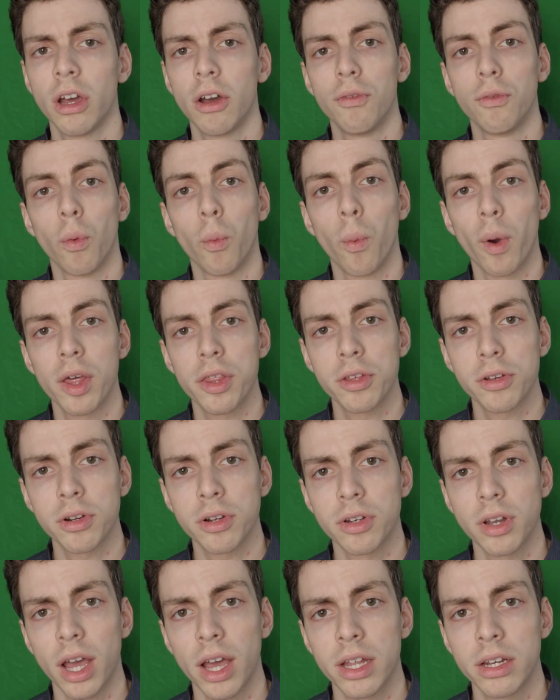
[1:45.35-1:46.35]
of
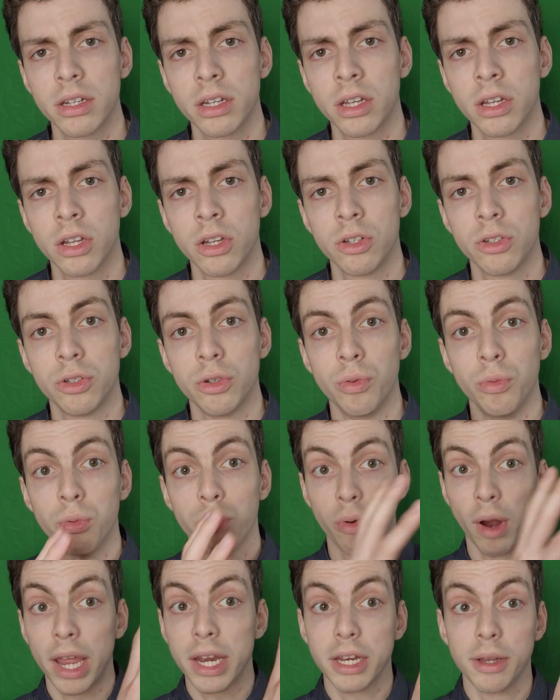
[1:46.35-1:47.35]
whether or not to
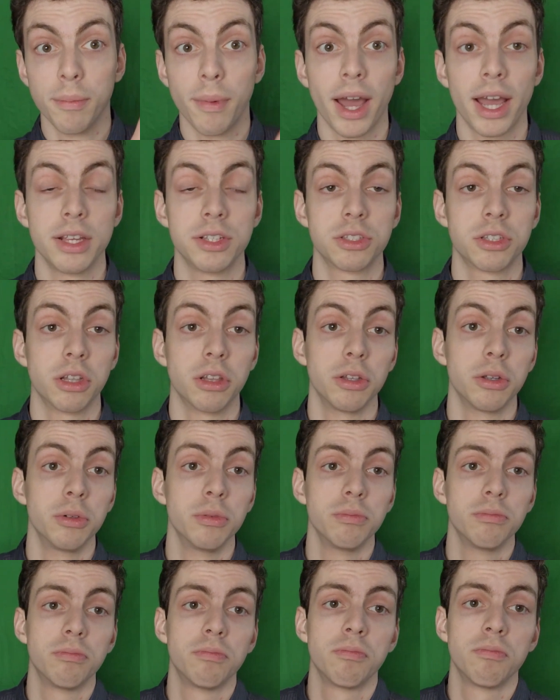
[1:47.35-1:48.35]
randomize the
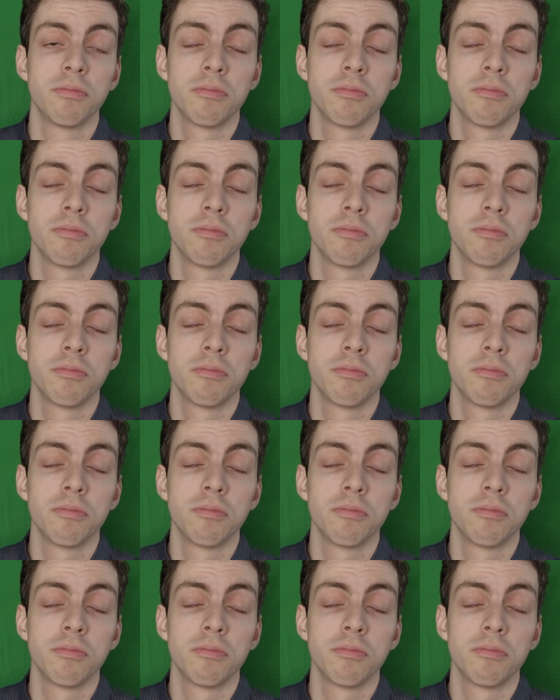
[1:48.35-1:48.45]
loot